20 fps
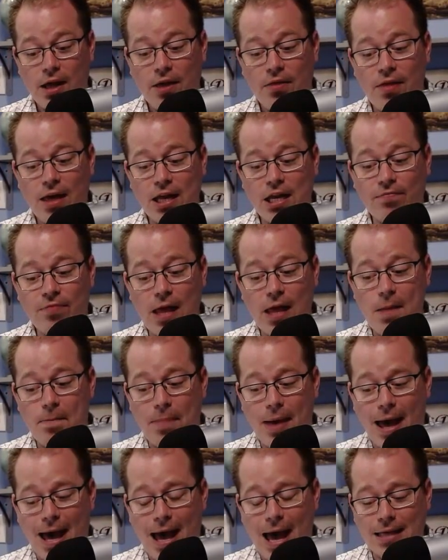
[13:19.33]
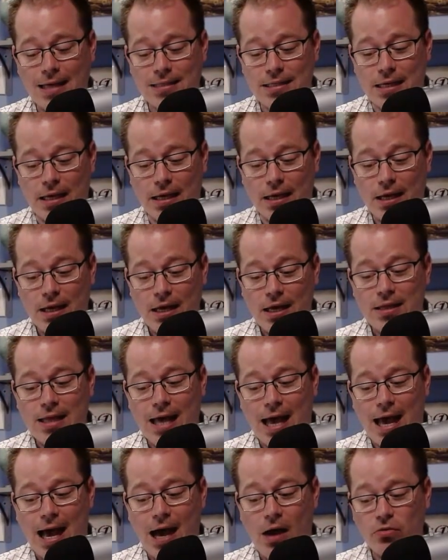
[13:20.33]
Then, if they pass it,
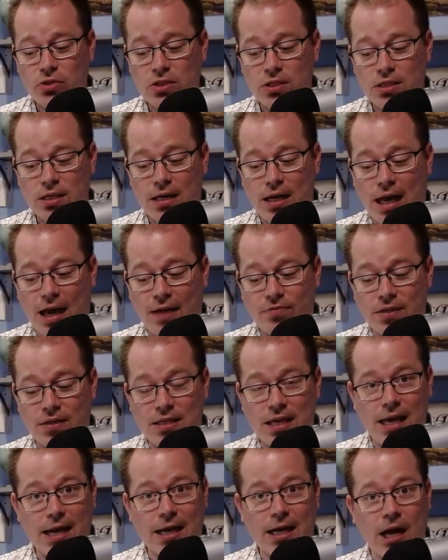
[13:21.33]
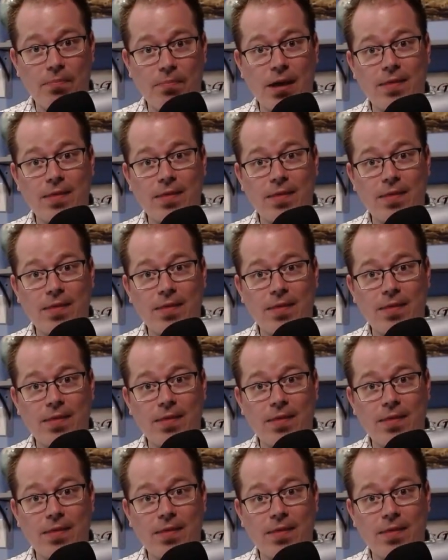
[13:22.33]
the House is going to have to take it up.